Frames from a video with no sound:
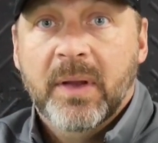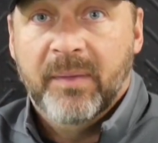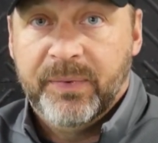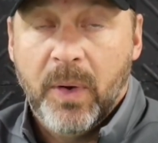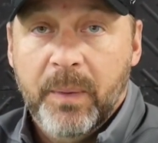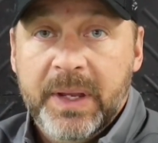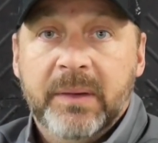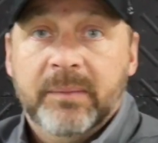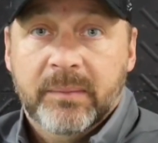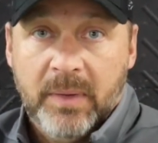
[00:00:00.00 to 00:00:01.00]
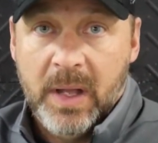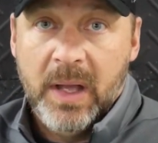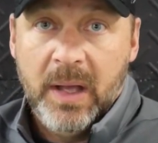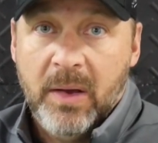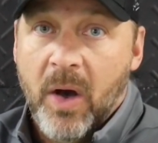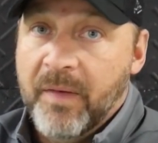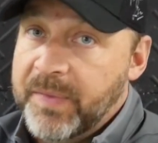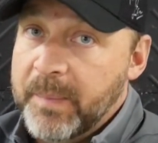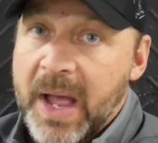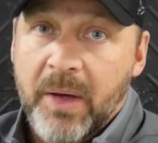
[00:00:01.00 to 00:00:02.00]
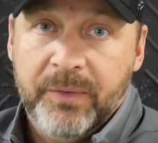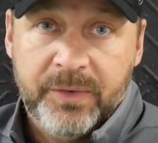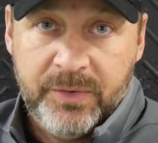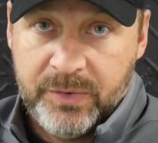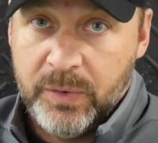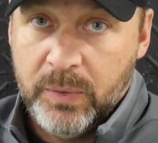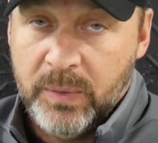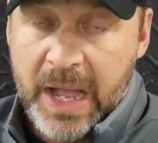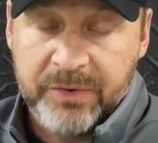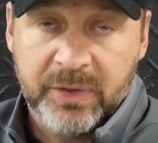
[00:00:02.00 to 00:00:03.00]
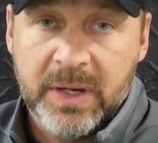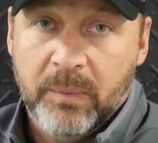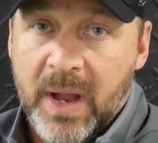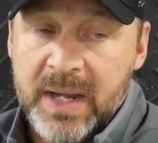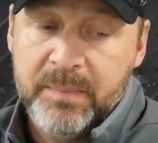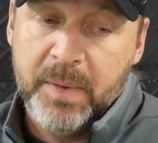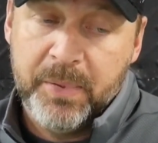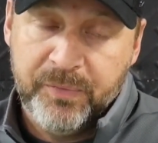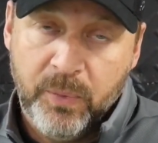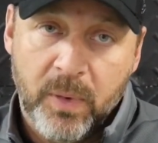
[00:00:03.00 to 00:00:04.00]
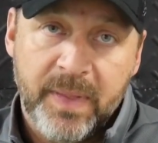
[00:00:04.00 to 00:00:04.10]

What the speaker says: of throwing off the mound to actually get ready. But before